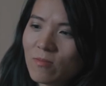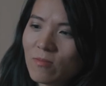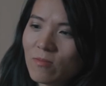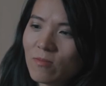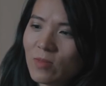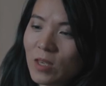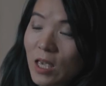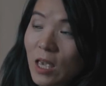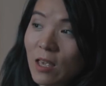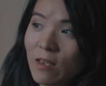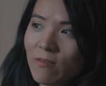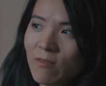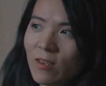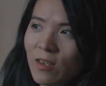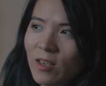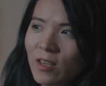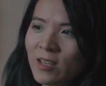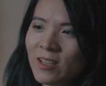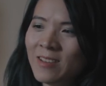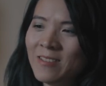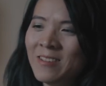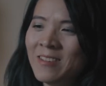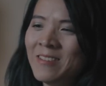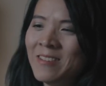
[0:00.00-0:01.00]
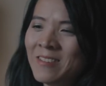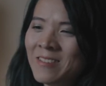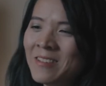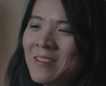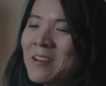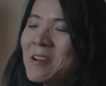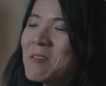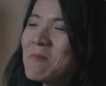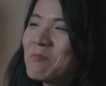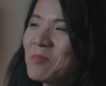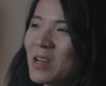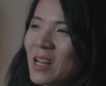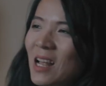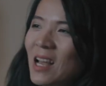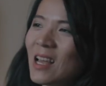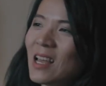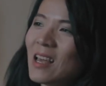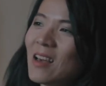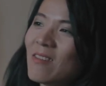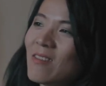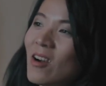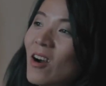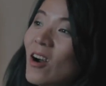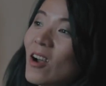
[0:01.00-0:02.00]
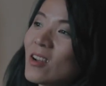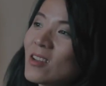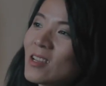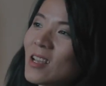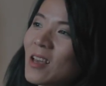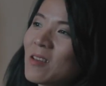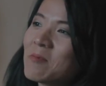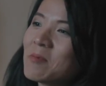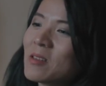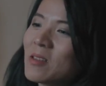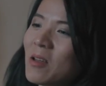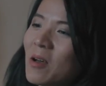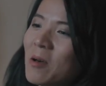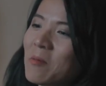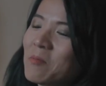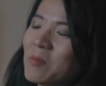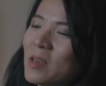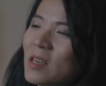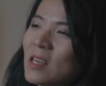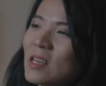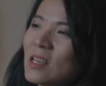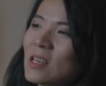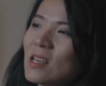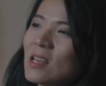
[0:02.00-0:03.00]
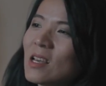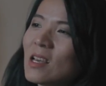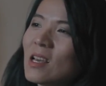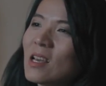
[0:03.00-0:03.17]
behavior, but I have a hard time stopping